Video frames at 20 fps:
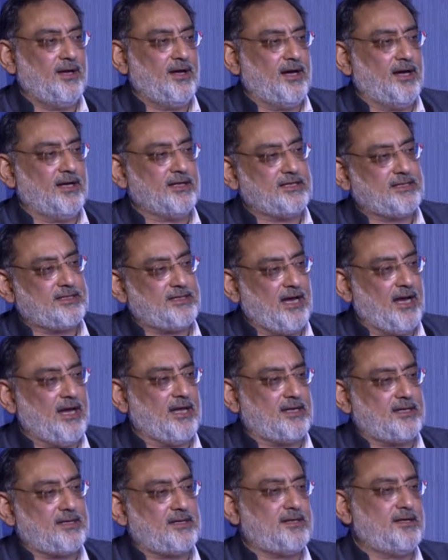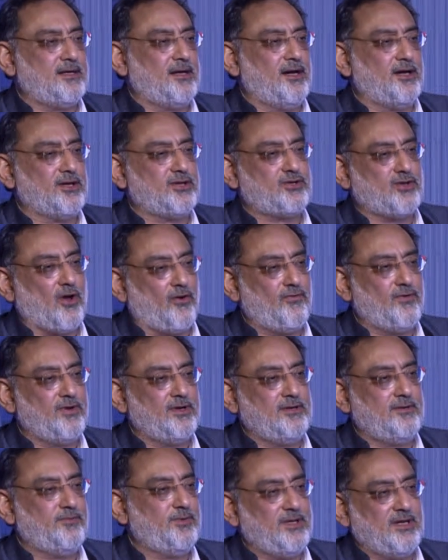a state, a
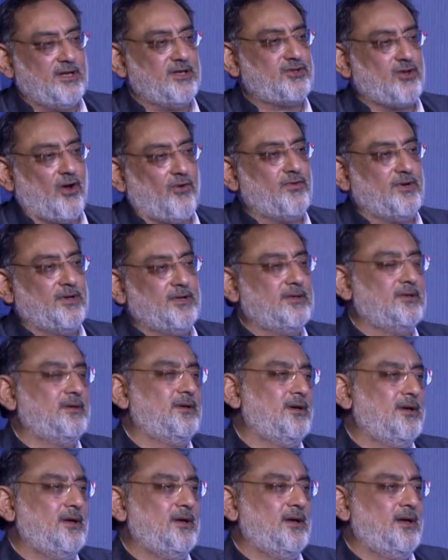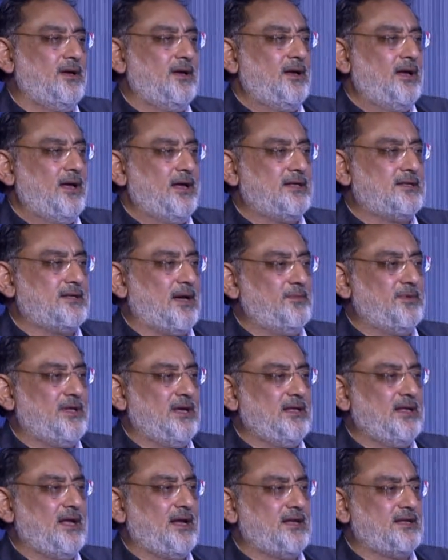sovereign within a sovereign, is
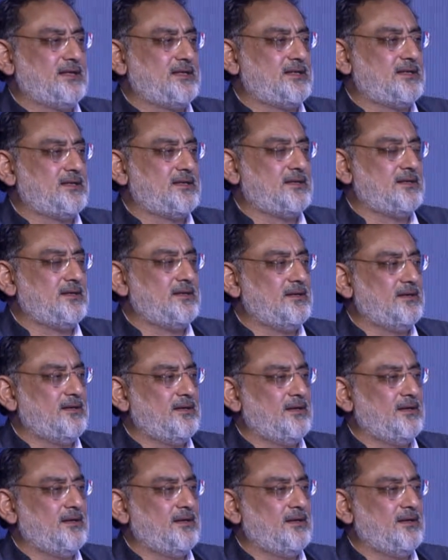something that has